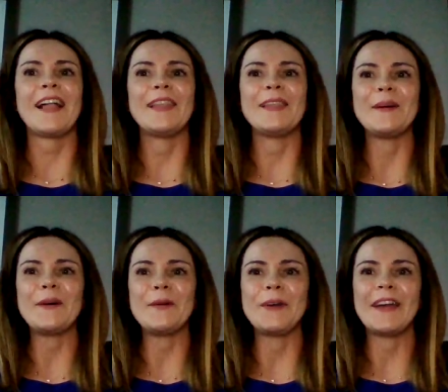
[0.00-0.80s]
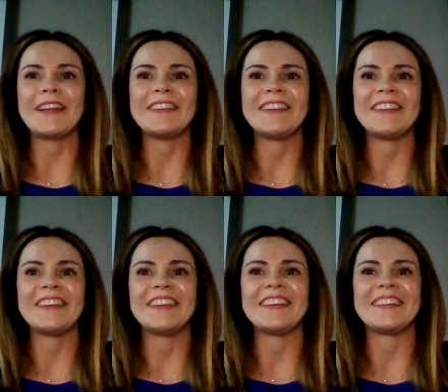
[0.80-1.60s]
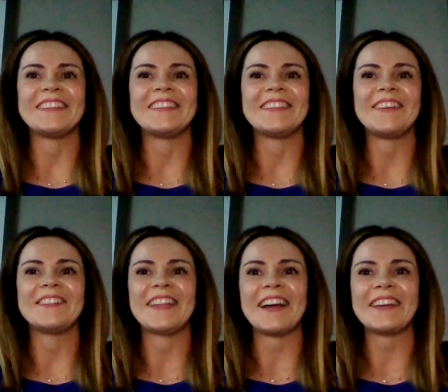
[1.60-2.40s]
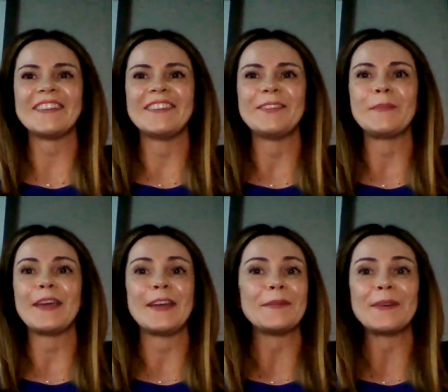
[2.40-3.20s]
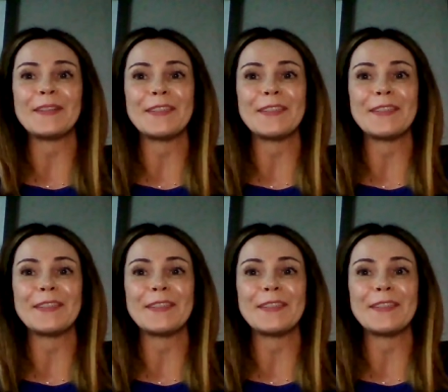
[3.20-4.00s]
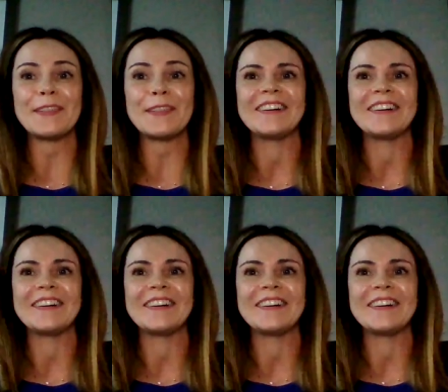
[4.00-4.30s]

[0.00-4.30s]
Hello, Brandi. so nice to be here with you.